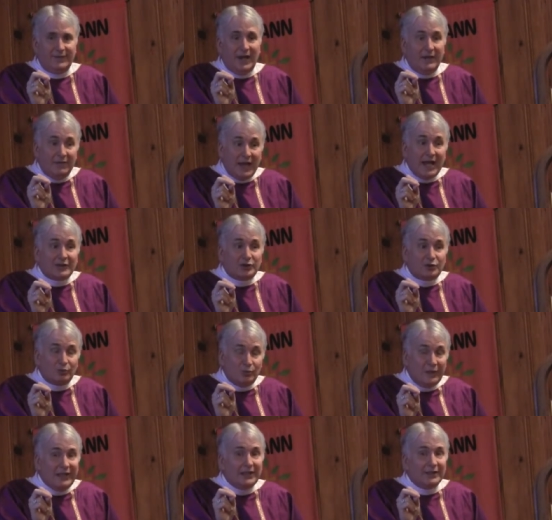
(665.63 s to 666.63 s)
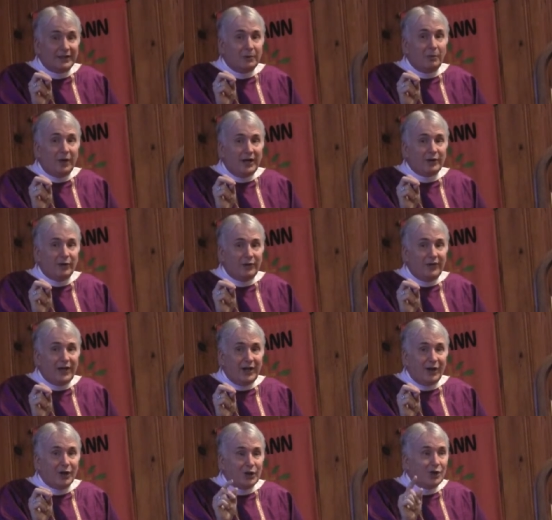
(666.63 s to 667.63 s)
And that's really why you're
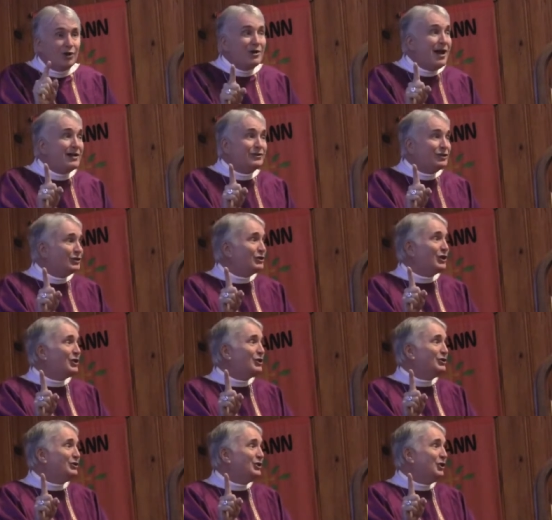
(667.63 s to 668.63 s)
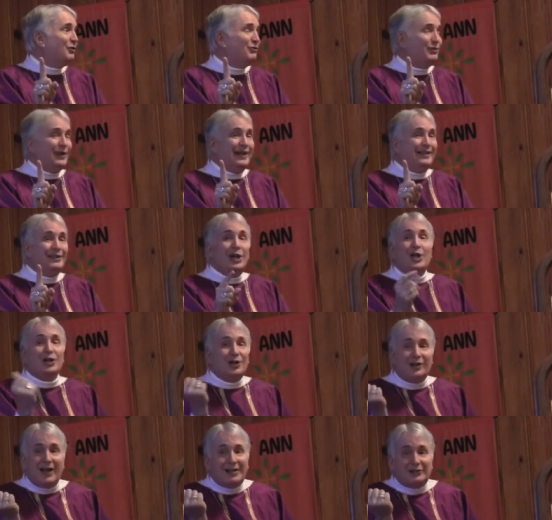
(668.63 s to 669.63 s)
there. You're not just there to see your friend.
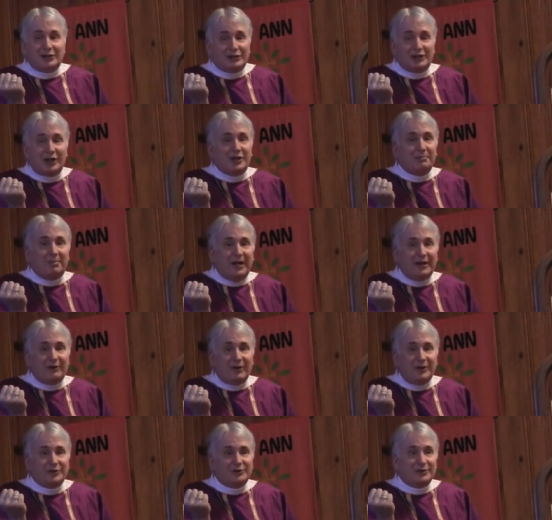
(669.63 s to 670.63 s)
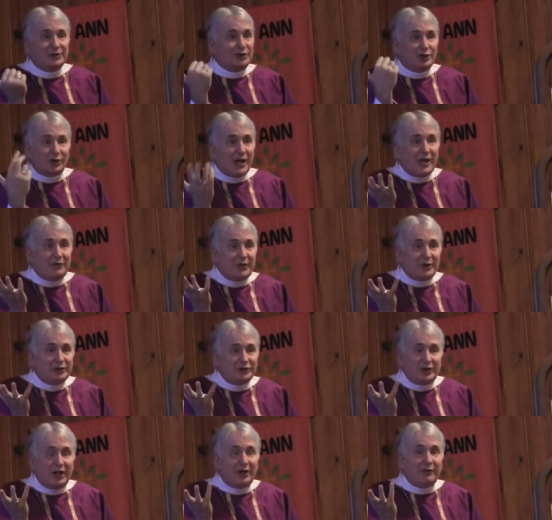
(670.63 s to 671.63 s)
You're not just there to buy groceries. You're not
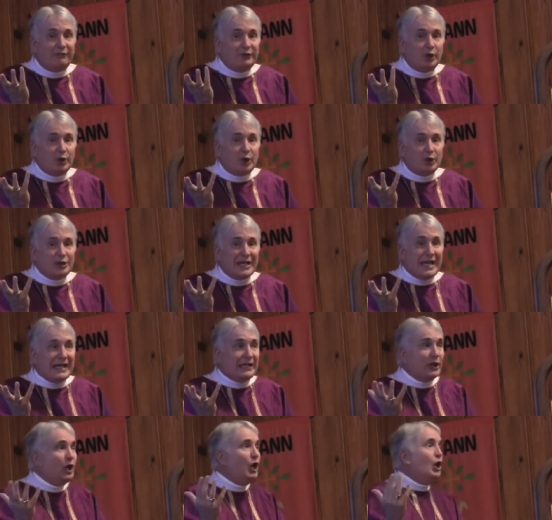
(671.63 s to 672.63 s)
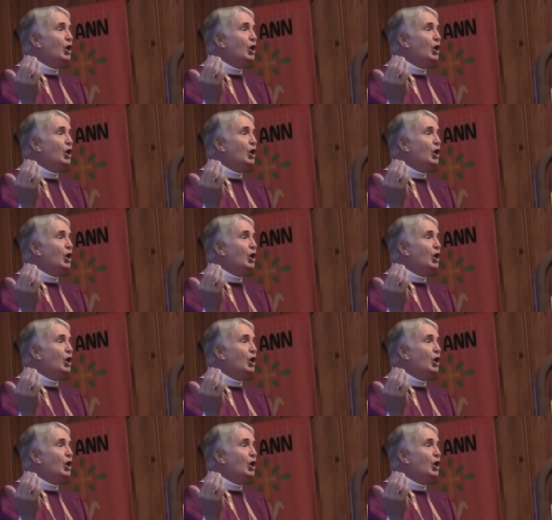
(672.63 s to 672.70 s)
just there to fill your tank.